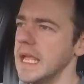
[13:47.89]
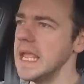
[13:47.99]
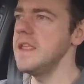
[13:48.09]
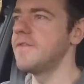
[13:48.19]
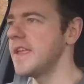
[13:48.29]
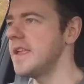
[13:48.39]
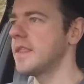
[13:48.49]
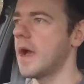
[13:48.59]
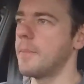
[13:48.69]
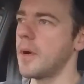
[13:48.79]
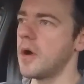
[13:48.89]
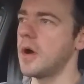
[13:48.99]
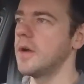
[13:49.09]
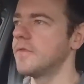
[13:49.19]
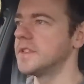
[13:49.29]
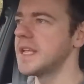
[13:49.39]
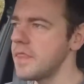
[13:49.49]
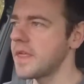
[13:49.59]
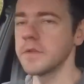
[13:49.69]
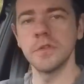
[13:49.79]
EV that I bought for
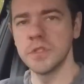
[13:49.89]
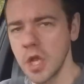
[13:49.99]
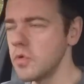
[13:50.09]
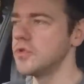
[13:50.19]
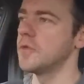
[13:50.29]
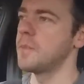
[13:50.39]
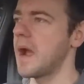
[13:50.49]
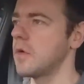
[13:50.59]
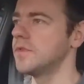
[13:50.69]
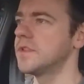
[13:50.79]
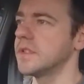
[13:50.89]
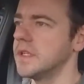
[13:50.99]
£10,200,